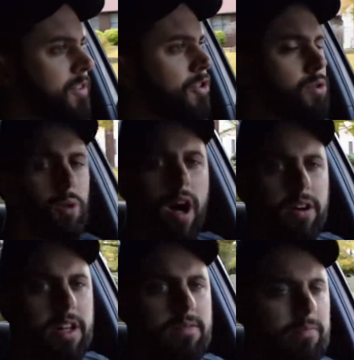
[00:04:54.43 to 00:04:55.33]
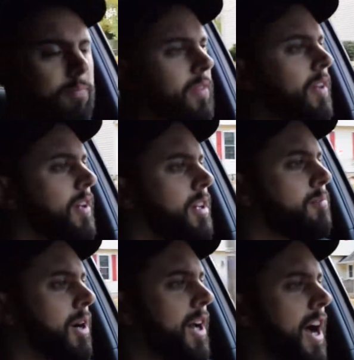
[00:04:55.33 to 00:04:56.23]
shoot quality,
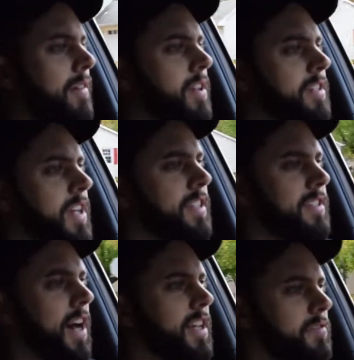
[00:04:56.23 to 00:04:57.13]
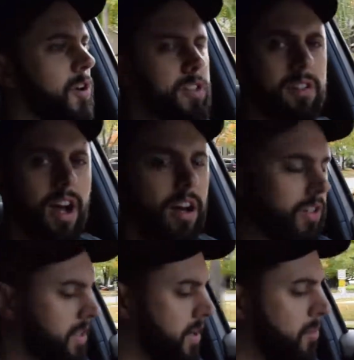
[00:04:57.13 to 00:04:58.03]
but obviously it's not as versatile
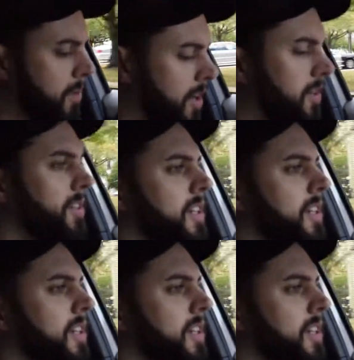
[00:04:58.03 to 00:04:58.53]
as the GoPro.